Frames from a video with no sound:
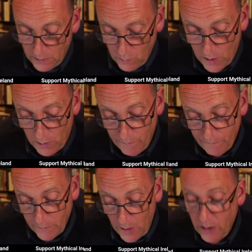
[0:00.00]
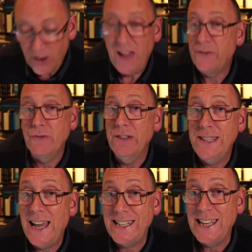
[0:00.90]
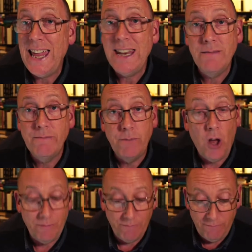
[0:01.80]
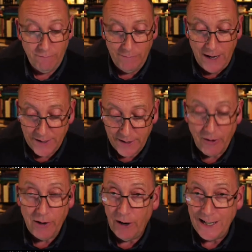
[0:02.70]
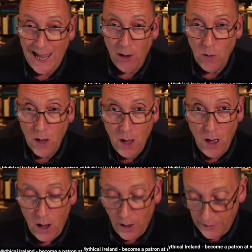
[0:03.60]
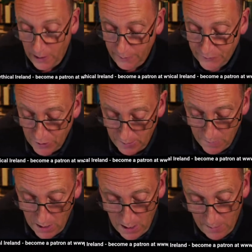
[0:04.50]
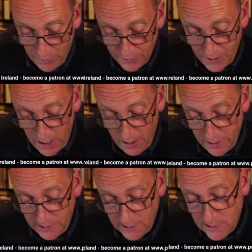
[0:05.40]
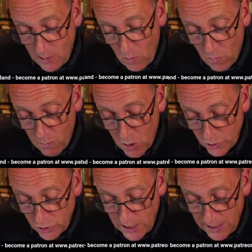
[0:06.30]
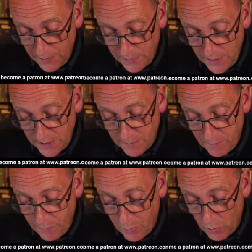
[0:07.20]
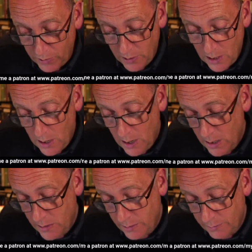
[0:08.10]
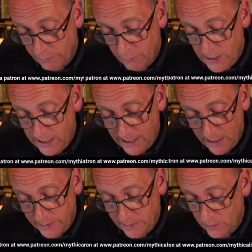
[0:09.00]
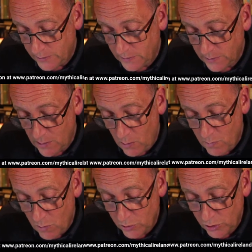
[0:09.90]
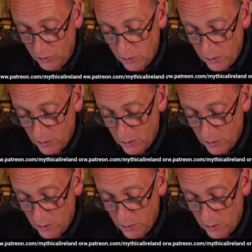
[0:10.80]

Wow. I'm going to have to read that again. Not necessarily right now on the live stream, but there is so much in this book there really is just so much.